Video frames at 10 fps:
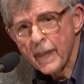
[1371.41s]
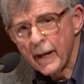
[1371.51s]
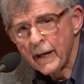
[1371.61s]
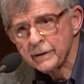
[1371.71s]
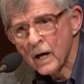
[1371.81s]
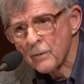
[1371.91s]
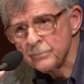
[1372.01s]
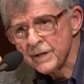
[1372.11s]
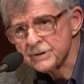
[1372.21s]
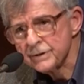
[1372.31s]

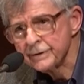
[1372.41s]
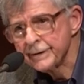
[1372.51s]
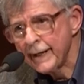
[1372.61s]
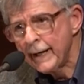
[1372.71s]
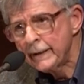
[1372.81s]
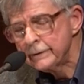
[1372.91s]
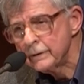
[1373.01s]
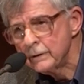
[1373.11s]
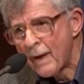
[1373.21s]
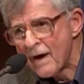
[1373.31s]

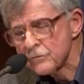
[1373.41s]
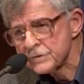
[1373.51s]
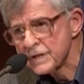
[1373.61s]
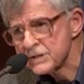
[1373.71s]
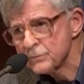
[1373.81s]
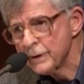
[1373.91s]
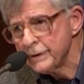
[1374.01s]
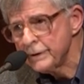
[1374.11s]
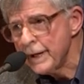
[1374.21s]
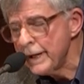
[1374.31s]
and baffles us
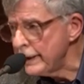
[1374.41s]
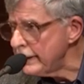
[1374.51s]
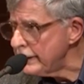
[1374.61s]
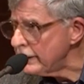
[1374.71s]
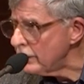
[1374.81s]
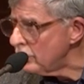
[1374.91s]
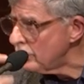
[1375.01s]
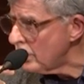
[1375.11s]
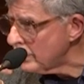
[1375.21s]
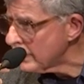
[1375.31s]
when
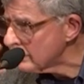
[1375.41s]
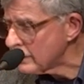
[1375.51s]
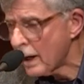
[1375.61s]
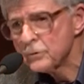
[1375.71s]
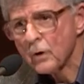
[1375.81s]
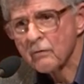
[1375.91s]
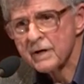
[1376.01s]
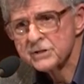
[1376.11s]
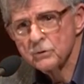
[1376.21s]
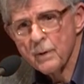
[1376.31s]
who can come to our
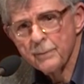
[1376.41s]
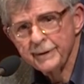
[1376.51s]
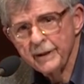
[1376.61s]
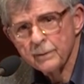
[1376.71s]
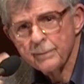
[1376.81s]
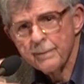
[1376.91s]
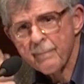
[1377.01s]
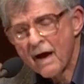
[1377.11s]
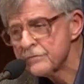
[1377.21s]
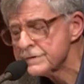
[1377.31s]
rescue when we need him and
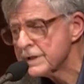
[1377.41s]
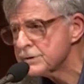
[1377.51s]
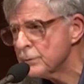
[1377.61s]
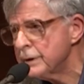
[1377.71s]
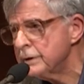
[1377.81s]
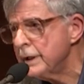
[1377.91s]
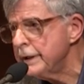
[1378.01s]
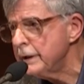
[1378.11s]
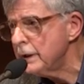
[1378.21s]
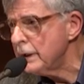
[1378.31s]
baffles us when
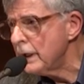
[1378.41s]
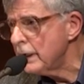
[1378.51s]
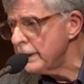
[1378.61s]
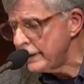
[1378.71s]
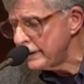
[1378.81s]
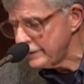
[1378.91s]
he